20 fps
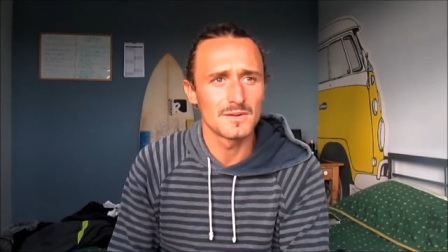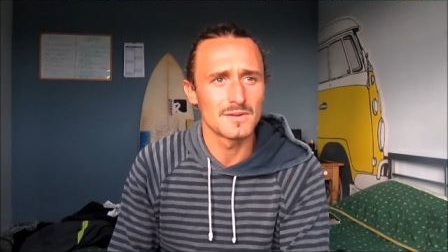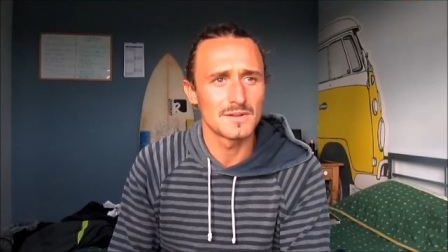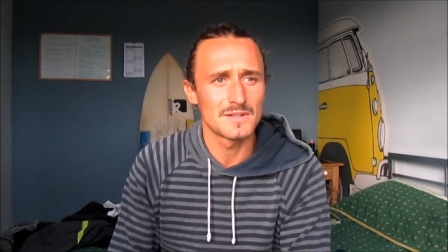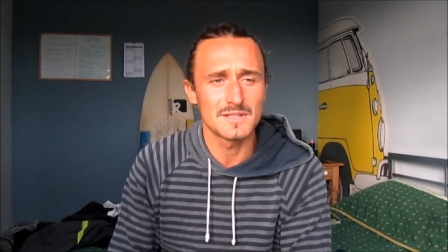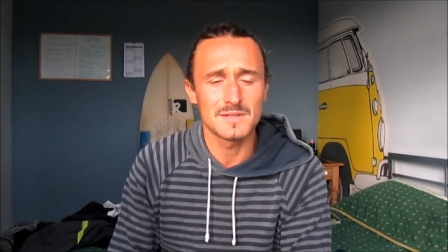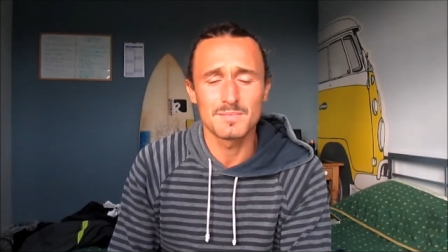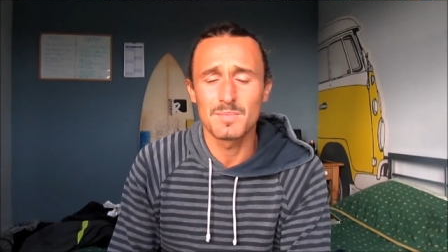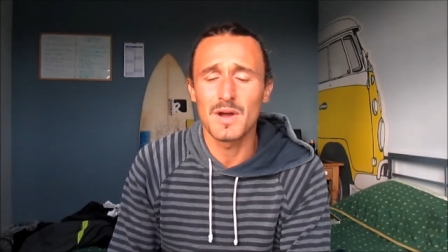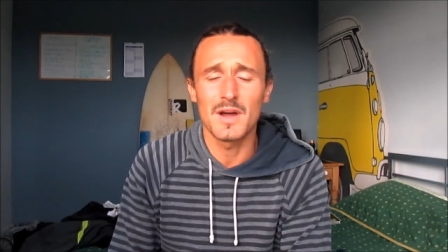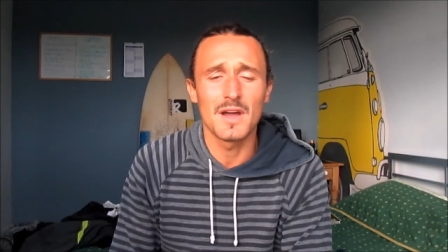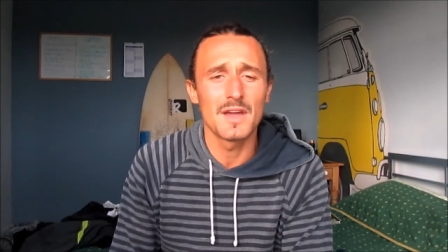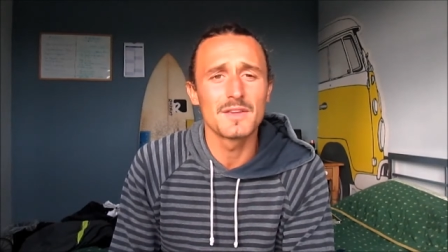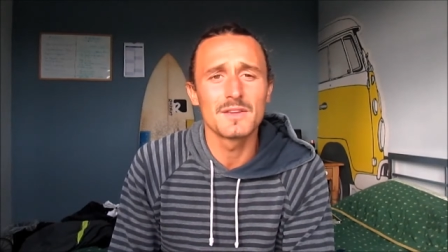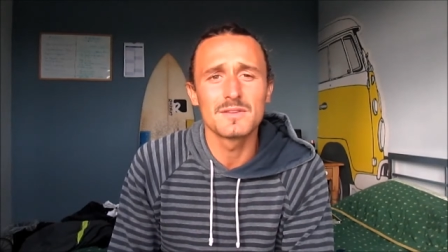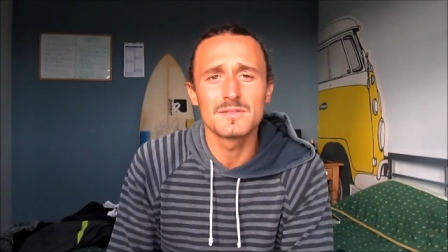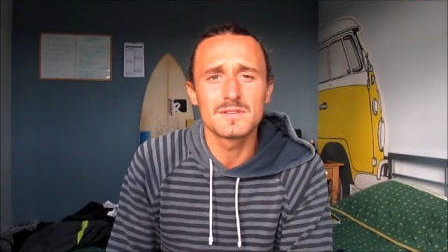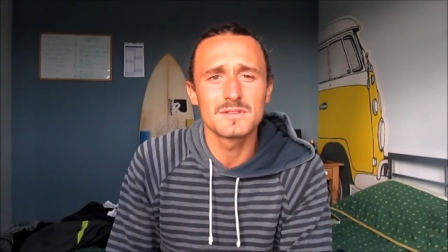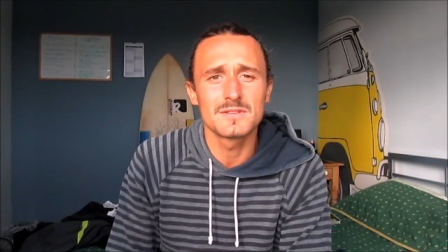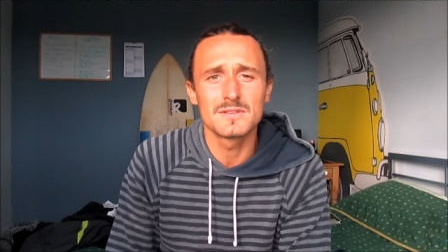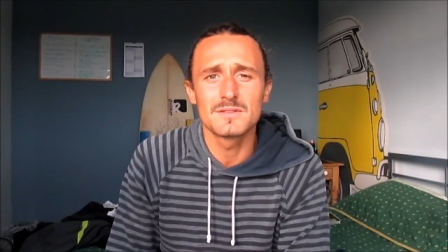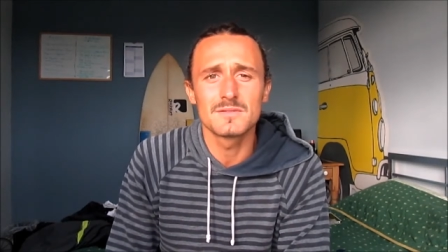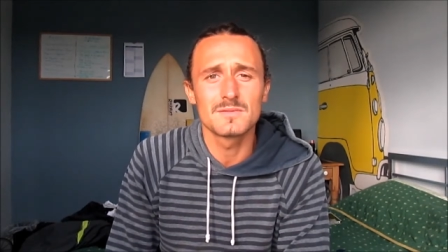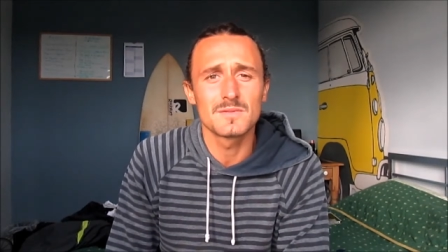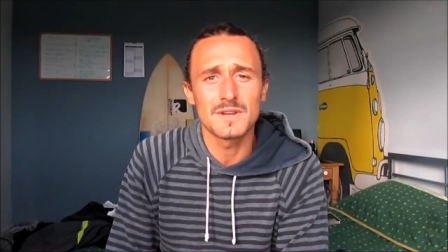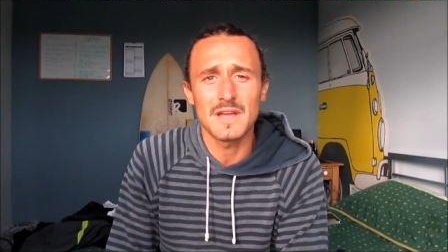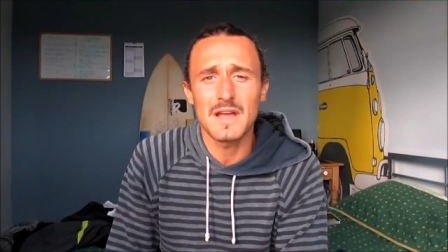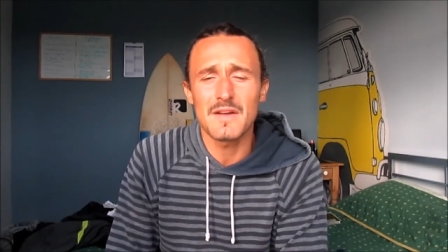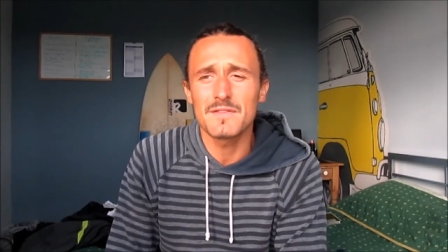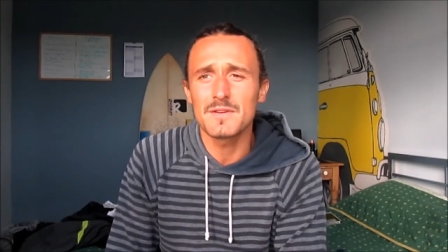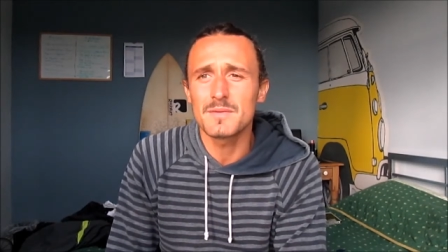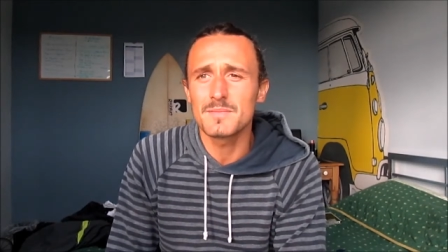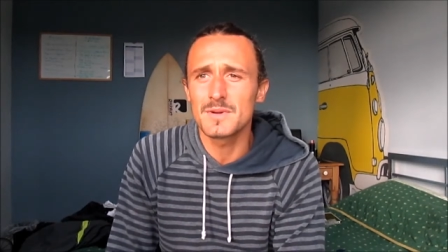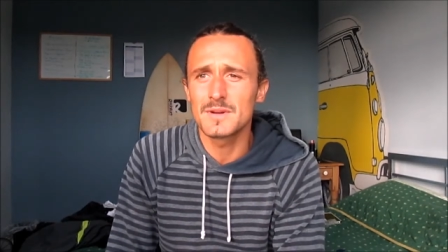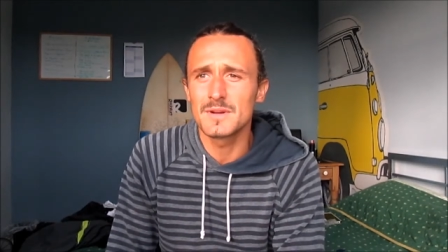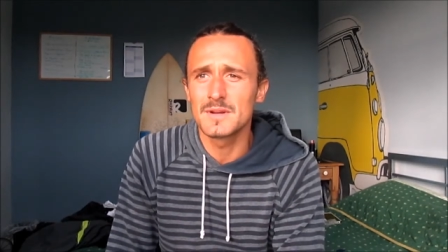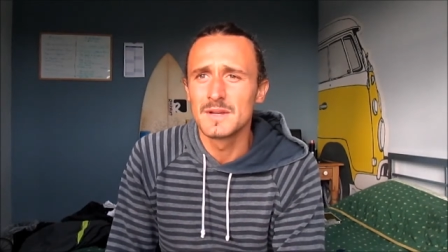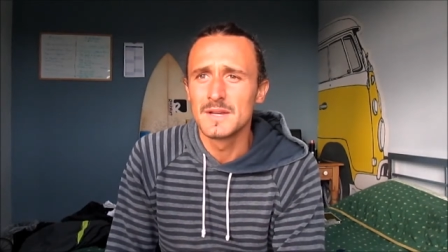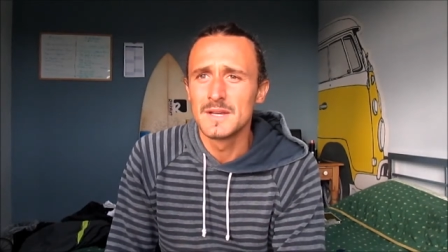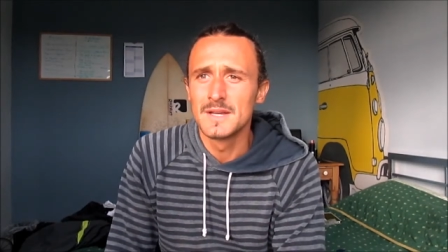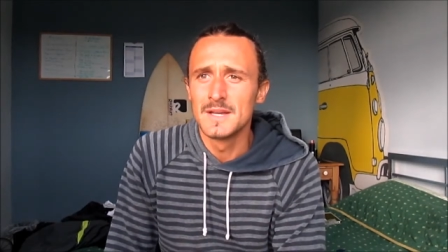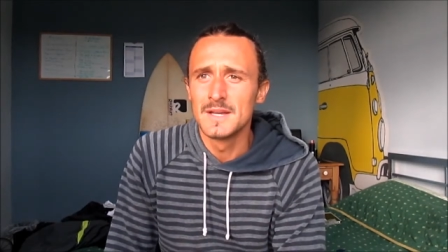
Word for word: inspire you to do whatever but